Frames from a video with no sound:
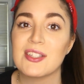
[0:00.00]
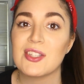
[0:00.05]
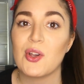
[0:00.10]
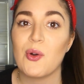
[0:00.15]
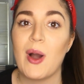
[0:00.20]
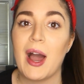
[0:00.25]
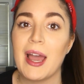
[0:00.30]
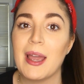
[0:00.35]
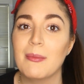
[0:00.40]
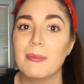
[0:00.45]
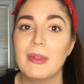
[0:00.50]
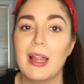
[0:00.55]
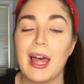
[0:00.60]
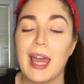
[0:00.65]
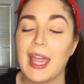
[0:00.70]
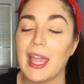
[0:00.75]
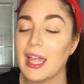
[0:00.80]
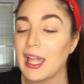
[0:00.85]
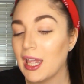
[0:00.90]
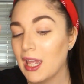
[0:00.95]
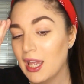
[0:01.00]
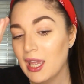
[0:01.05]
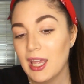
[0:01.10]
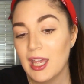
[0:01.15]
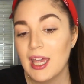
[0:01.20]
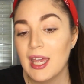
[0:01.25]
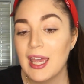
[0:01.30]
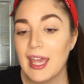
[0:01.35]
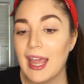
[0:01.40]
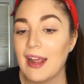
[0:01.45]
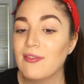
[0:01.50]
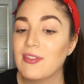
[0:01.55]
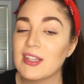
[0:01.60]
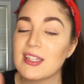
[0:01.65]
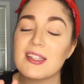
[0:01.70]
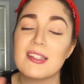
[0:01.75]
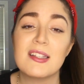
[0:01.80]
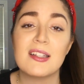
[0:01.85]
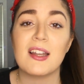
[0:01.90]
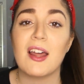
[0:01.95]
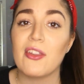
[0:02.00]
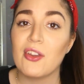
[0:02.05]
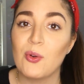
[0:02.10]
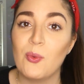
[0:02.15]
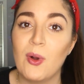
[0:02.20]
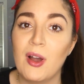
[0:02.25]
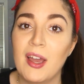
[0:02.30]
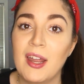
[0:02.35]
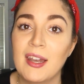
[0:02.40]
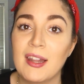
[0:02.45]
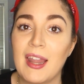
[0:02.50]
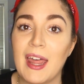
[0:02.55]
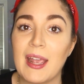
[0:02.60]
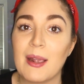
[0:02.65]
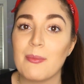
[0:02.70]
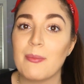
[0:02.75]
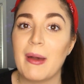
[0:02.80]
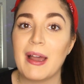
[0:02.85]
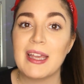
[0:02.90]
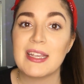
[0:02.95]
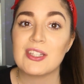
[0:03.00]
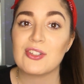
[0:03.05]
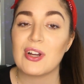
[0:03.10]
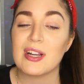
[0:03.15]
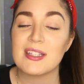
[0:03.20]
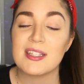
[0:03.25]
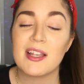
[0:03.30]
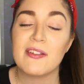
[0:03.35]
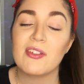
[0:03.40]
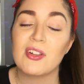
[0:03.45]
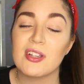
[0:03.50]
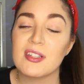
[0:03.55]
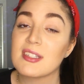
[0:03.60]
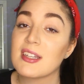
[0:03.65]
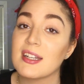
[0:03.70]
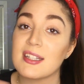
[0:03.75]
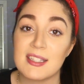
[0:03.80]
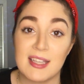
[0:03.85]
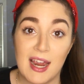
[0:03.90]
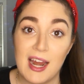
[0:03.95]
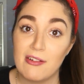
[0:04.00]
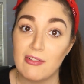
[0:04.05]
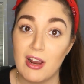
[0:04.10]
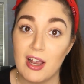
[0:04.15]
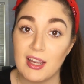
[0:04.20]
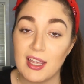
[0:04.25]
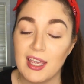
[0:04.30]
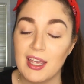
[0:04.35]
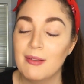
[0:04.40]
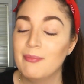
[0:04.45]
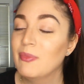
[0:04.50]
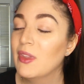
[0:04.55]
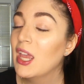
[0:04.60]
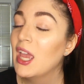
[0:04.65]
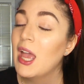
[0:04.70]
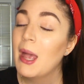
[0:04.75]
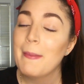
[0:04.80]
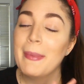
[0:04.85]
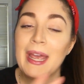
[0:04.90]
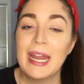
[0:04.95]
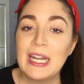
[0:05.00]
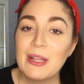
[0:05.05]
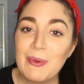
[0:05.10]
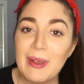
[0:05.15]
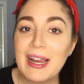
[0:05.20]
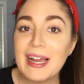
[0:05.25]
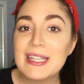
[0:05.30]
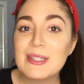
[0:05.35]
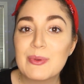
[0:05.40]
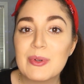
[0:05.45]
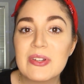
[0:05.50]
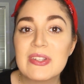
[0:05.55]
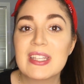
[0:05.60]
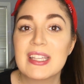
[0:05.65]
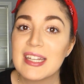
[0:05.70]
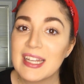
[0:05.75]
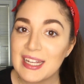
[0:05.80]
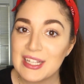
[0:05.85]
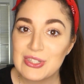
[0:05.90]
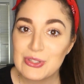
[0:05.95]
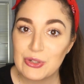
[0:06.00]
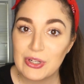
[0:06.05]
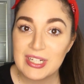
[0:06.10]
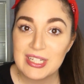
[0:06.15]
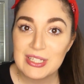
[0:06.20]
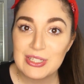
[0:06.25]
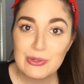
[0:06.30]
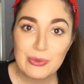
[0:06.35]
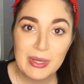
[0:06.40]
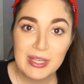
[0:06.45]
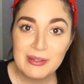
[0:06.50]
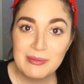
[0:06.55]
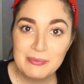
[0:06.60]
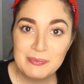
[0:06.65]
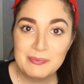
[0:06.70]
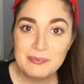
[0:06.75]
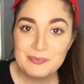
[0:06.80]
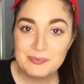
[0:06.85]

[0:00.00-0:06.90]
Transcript: So I'm like, if this is another one, like my stress level is gonna skyrocket. But anyway, guys, we're just gonna get straight into it.